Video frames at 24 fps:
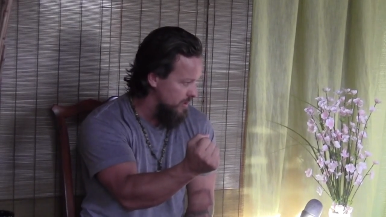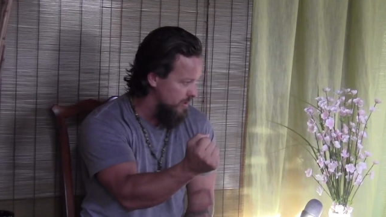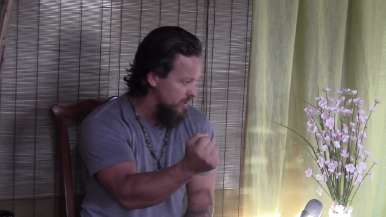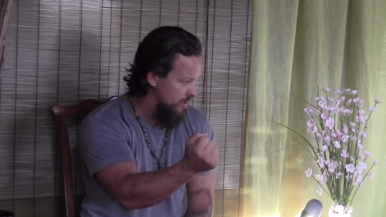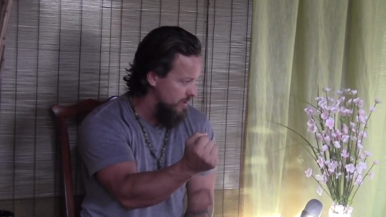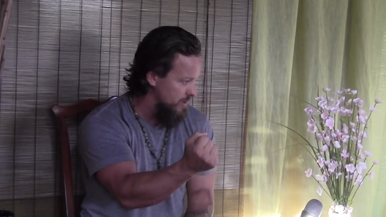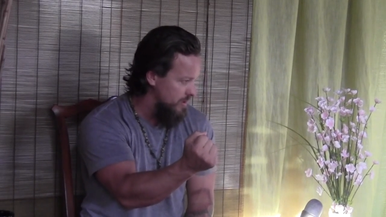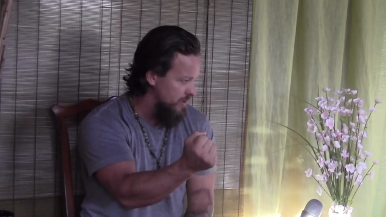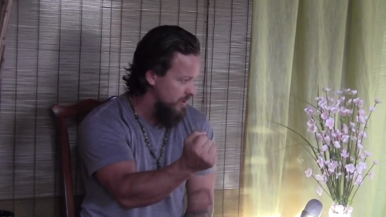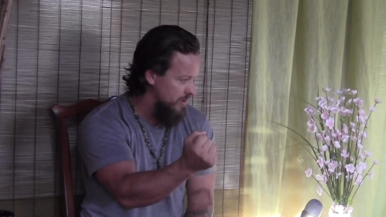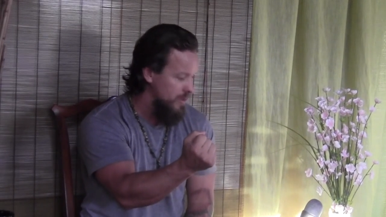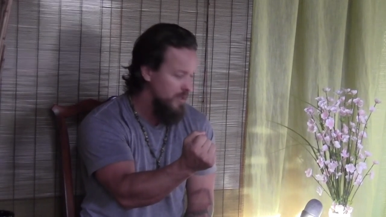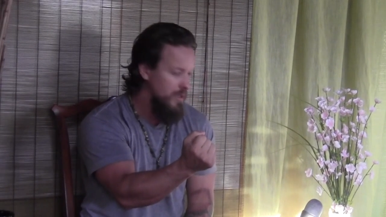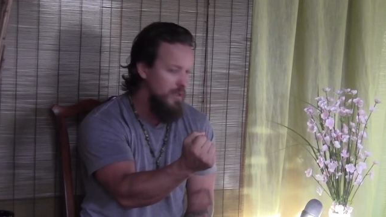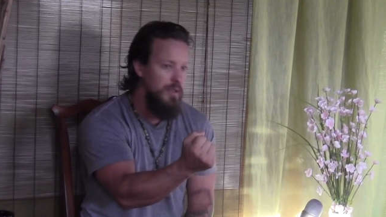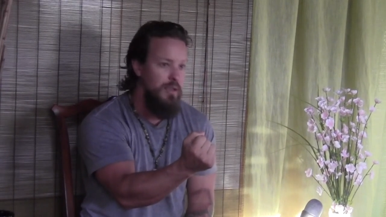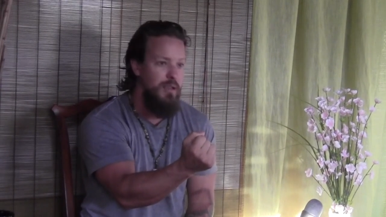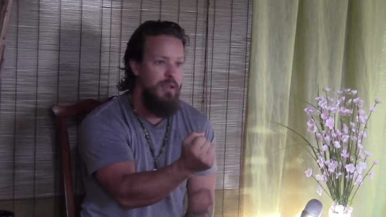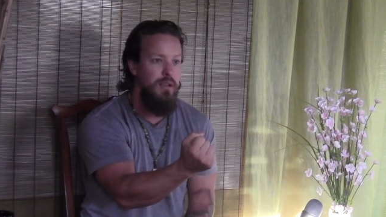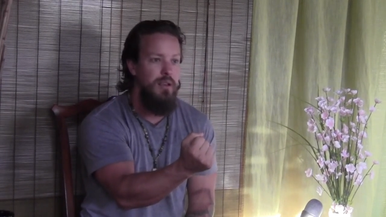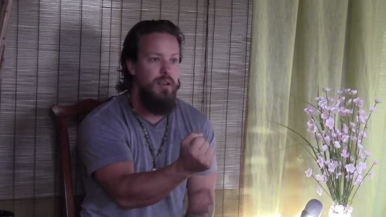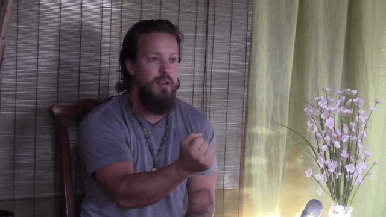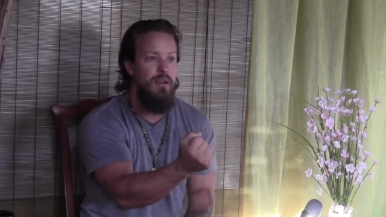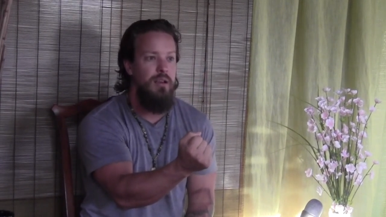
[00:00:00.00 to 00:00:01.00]

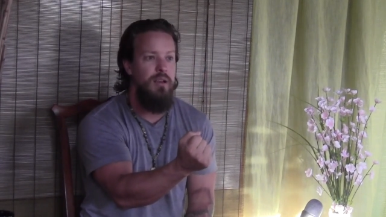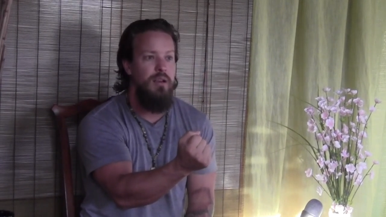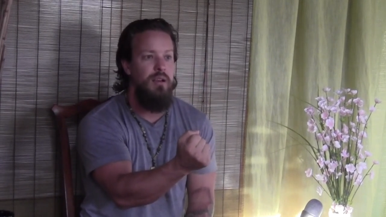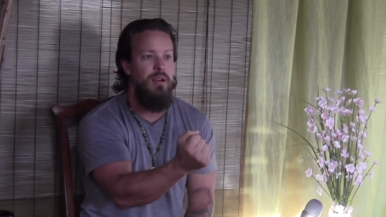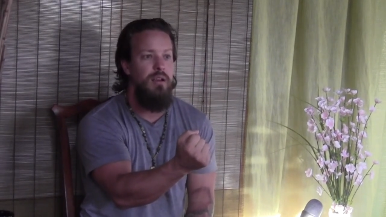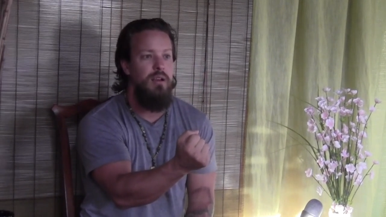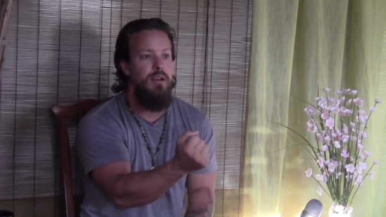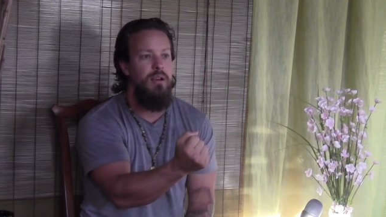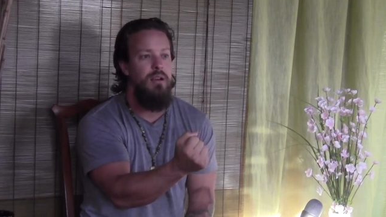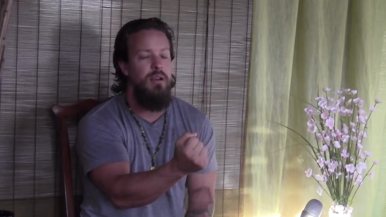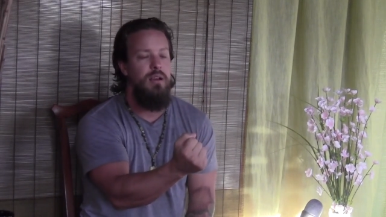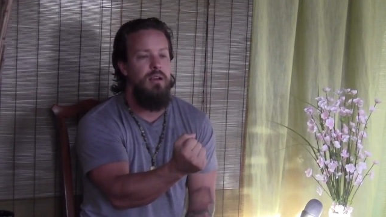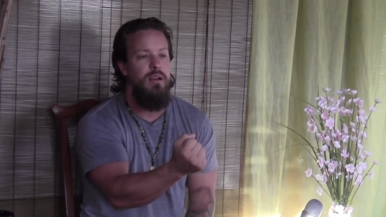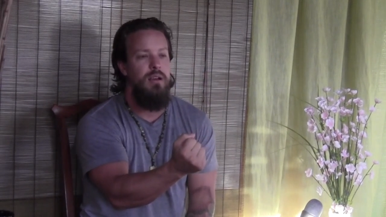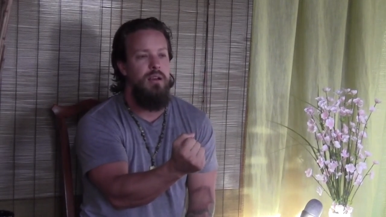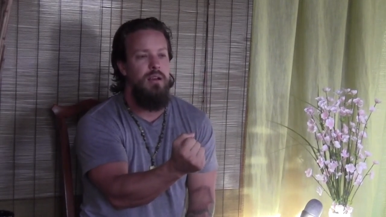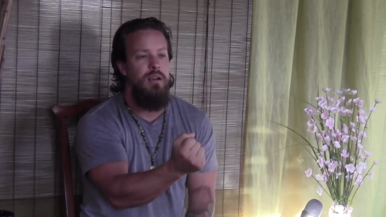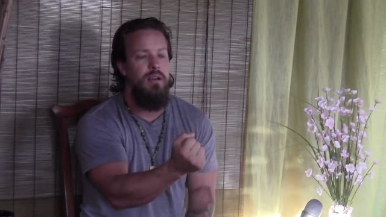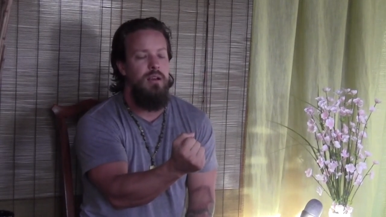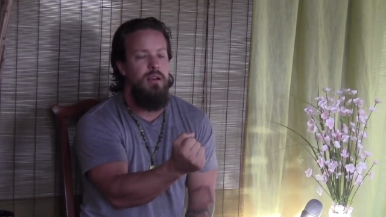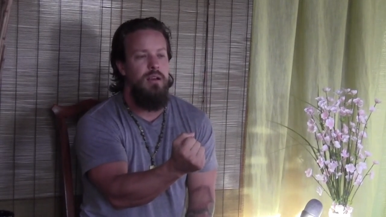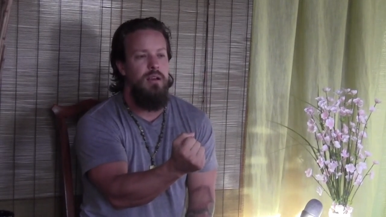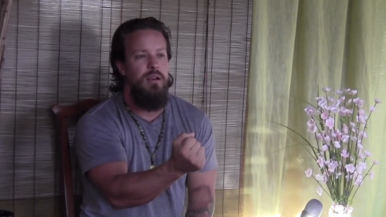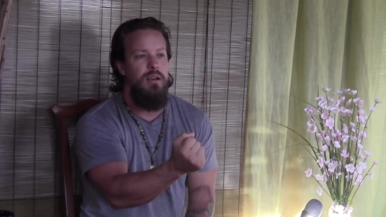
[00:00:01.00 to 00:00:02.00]

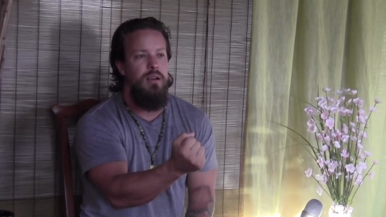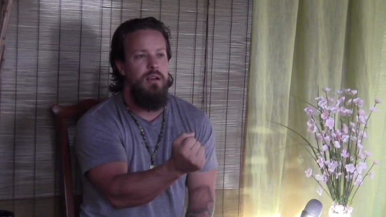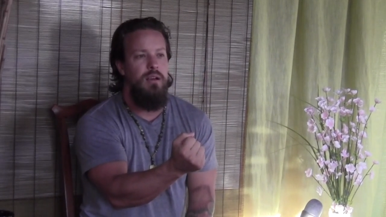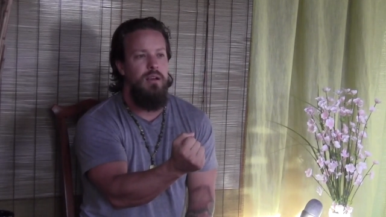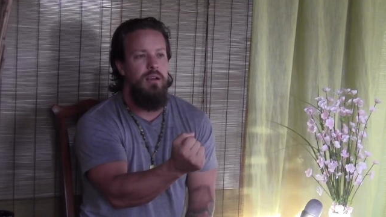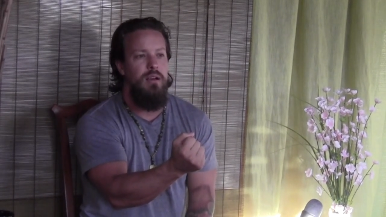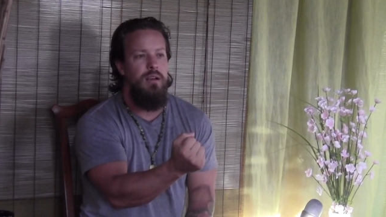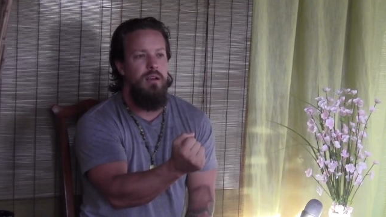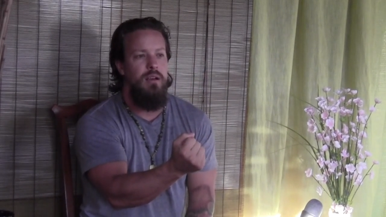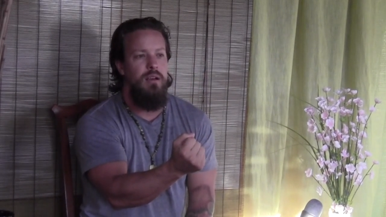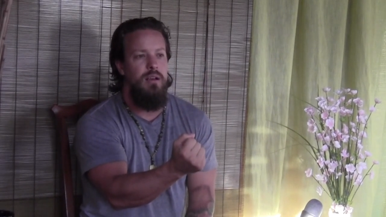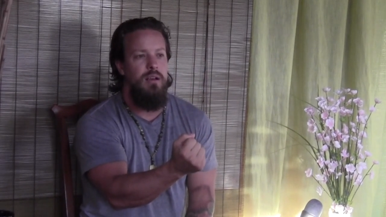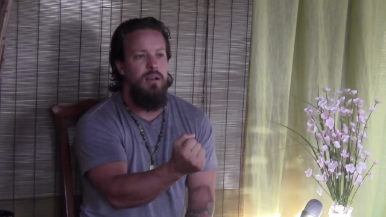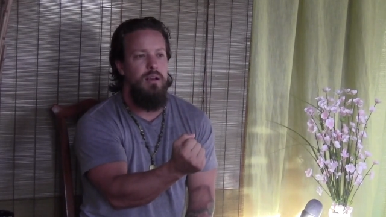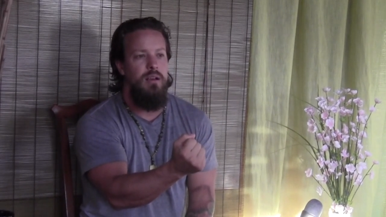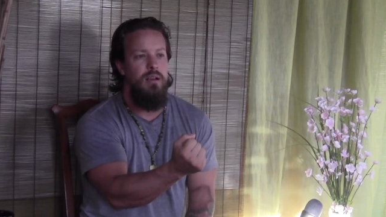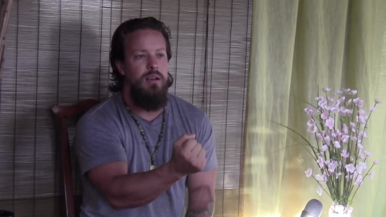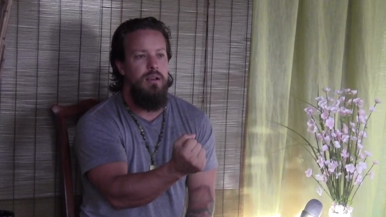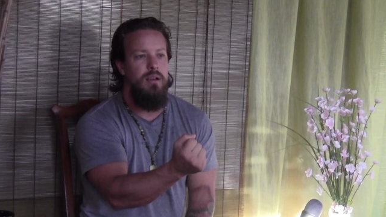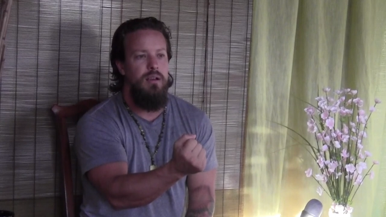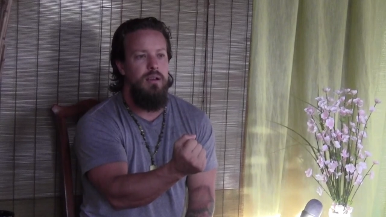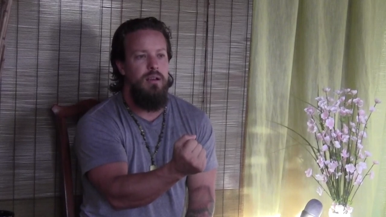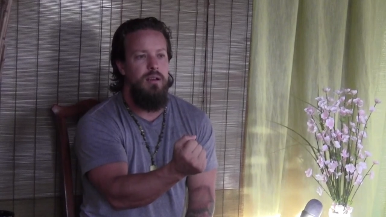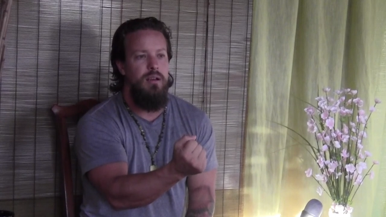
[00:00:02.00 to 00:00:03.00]

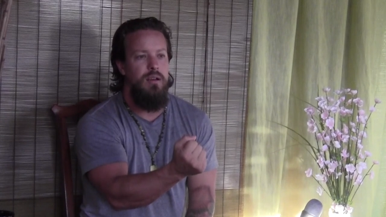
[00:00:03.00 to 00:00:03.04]
(silence)